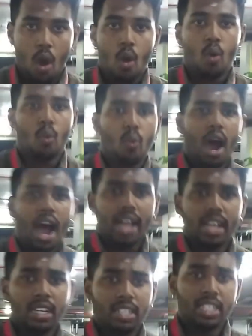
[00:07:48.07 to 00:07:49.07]
Why
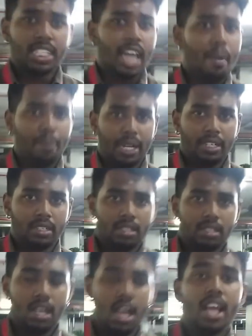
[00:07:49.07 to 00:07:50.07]
this happened?
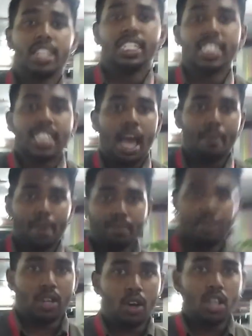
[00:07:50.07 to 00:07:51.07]
This happened
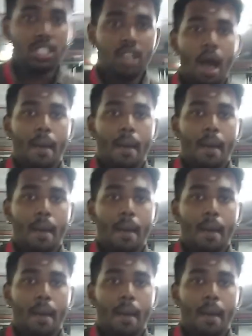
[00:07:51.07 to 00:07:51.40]
because